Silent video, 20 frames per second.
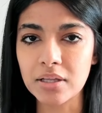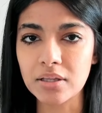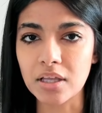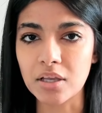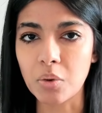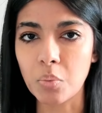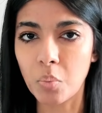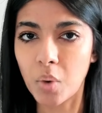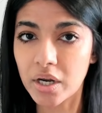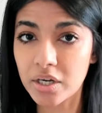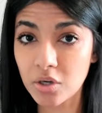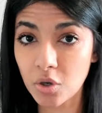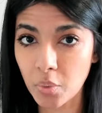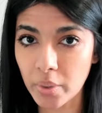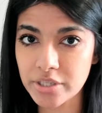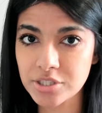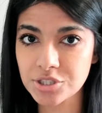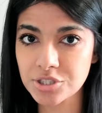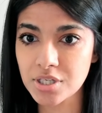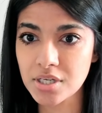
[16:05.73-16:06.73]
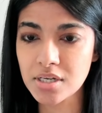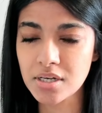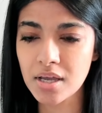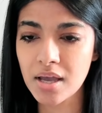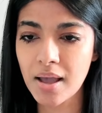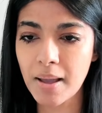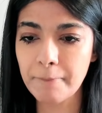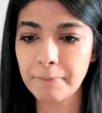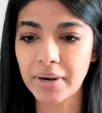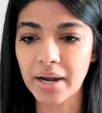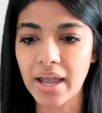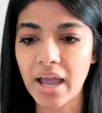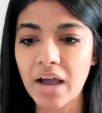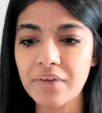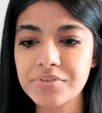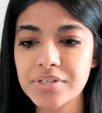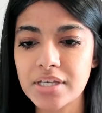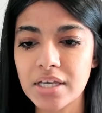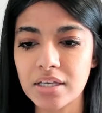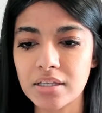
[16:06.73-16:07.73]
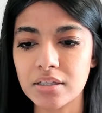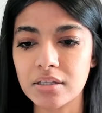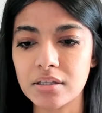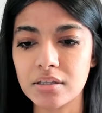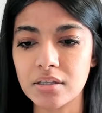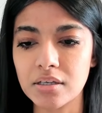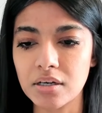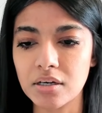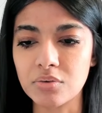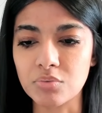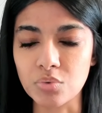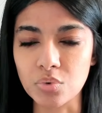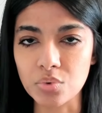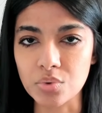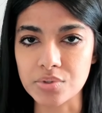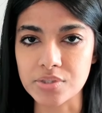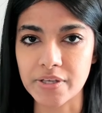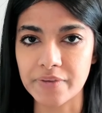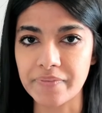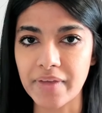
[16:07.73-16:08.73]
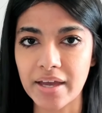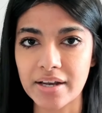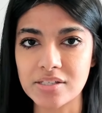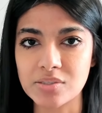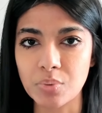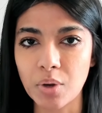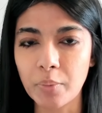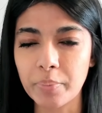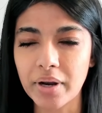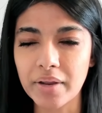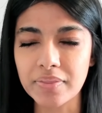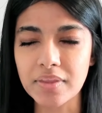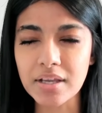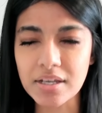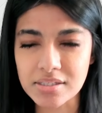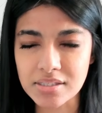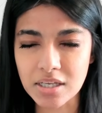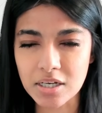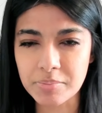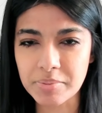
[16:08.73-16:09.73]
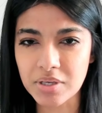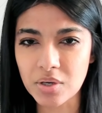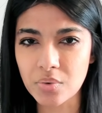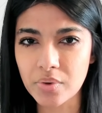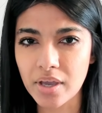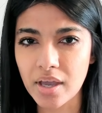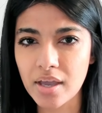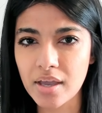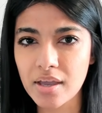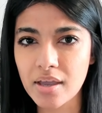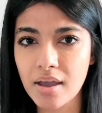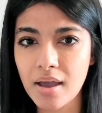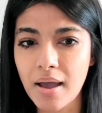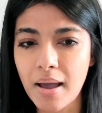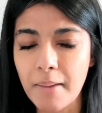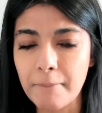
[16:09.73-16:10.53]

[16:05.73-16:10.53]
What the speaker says: like one question, but I have to get the rules of that as well. But I think it's going to be okay.